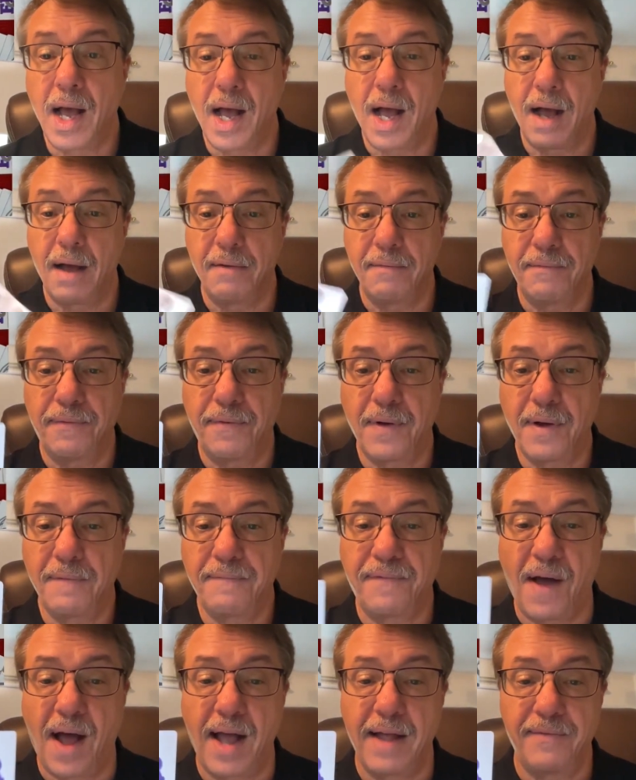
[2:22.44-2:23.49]
of
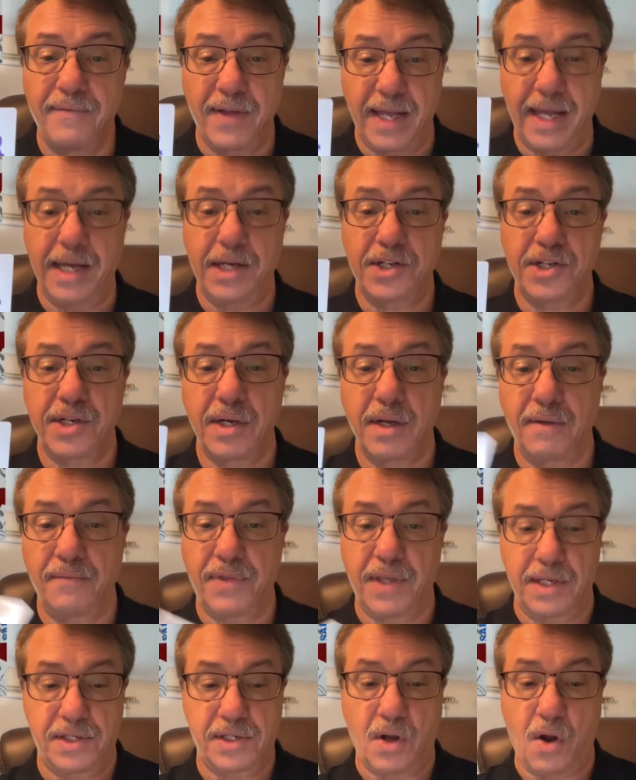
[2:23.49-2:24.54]
five each
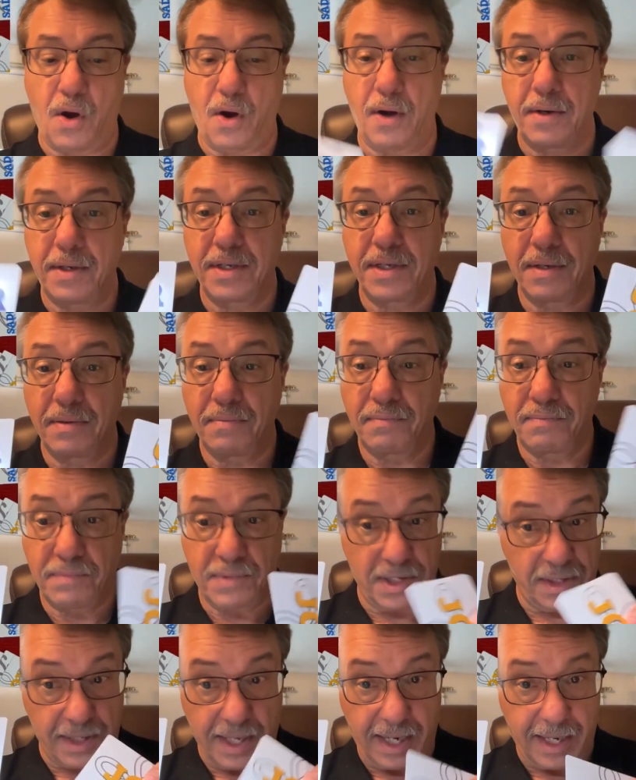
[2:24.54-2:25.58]
of these cards,
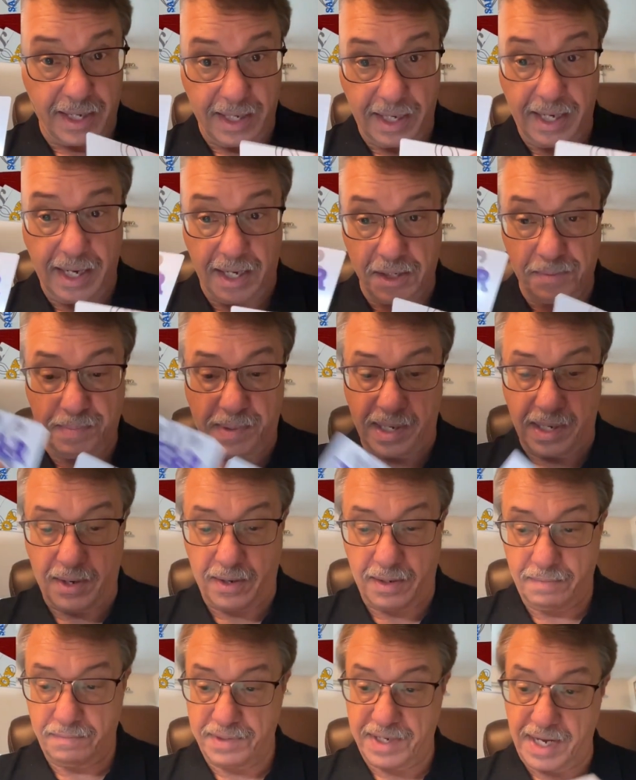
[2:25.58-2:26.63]
just like an ESP
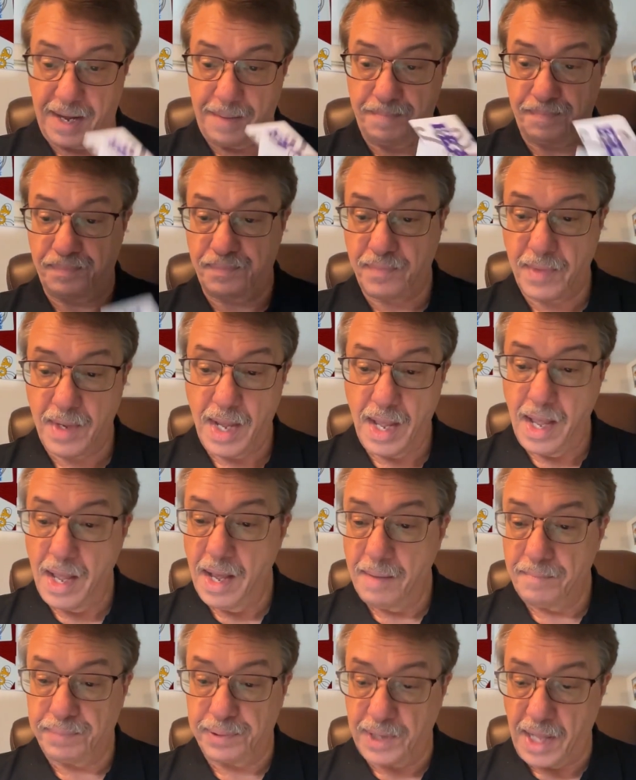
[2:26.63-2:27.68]
set.
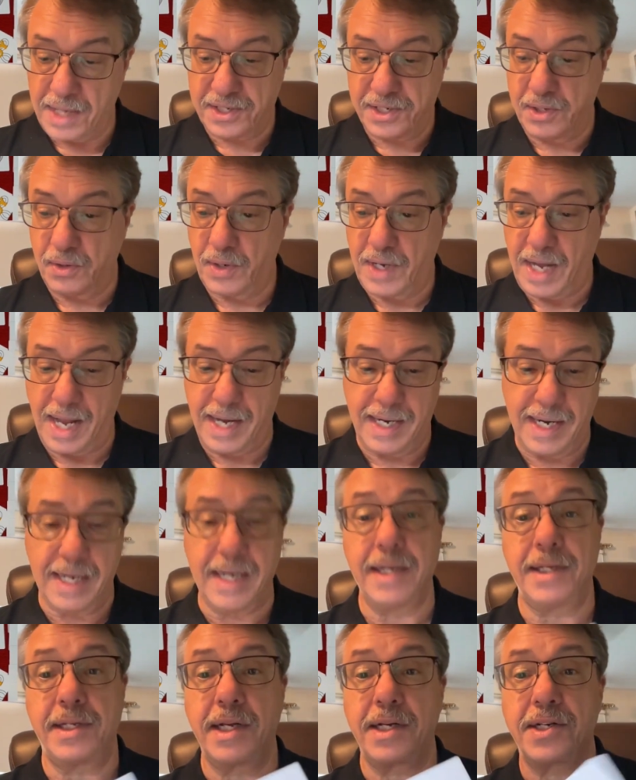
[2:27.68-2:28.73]
Plus, you'll get an
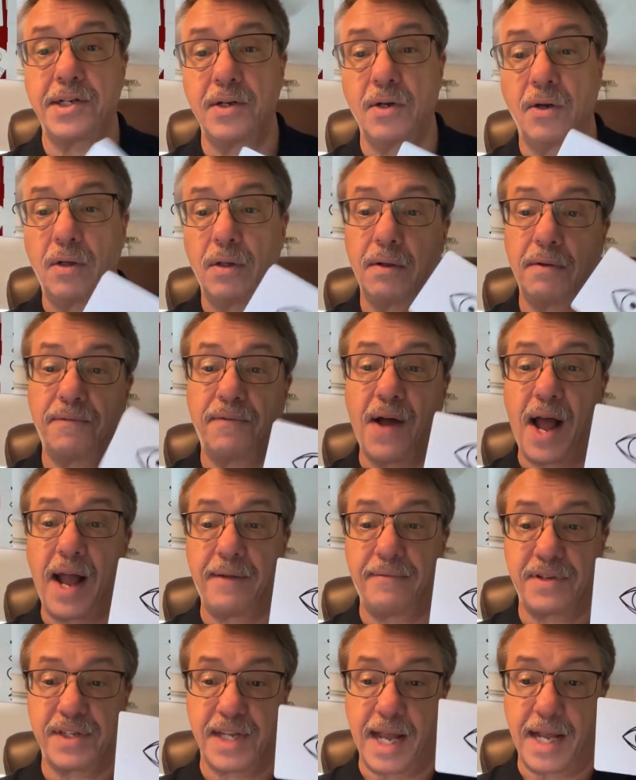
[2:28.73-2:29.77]
additional
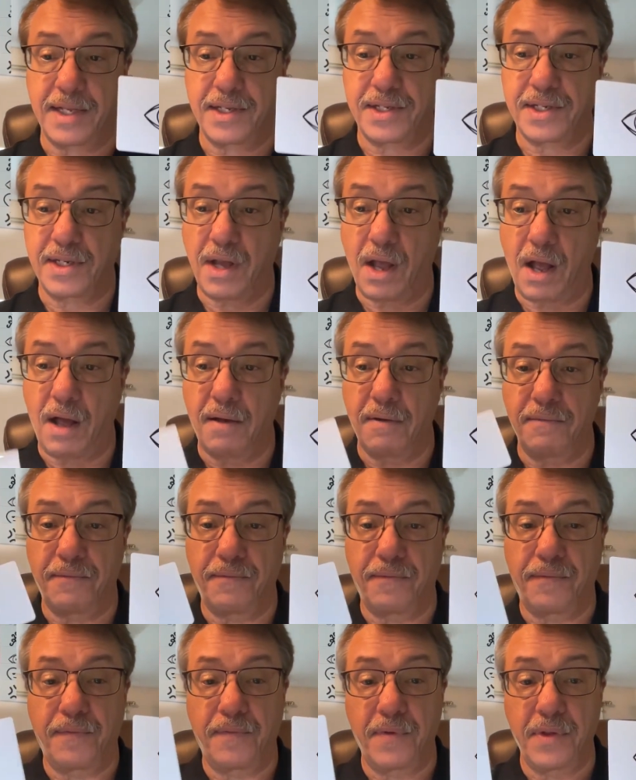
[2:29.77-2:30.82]
five sets of
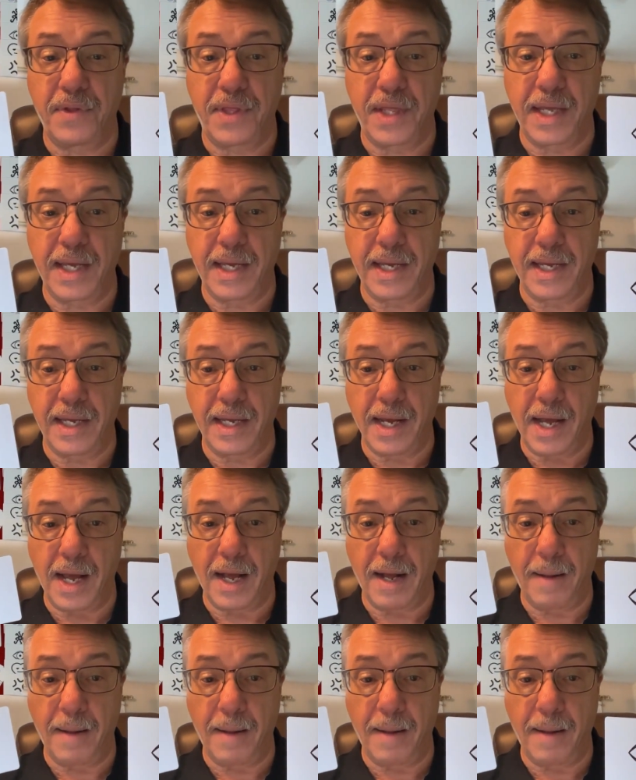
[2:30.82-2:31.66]
the